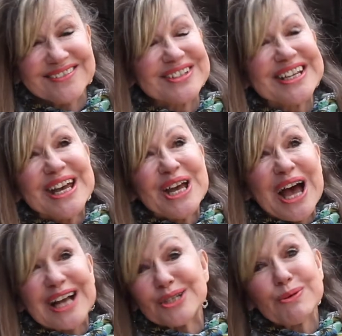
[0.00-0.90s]
And
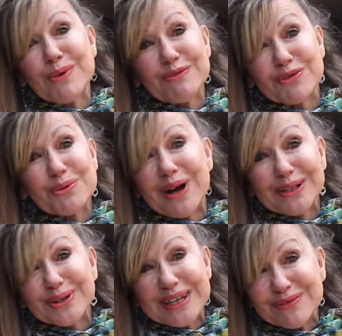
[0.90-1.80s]
actually we went for a while
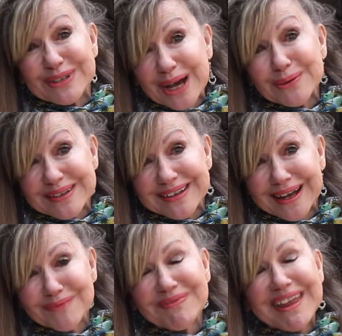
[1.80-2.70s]
not even knowing
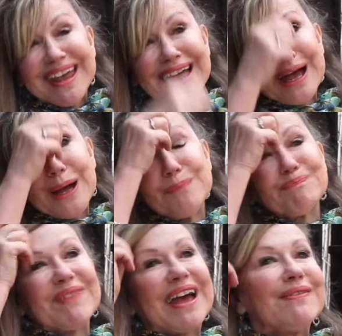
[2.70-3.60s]
that.
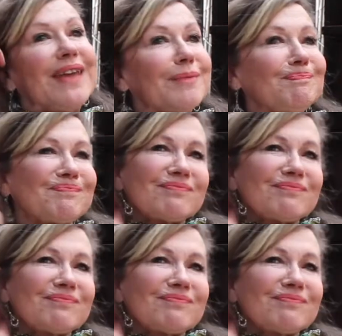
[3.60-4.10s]
And then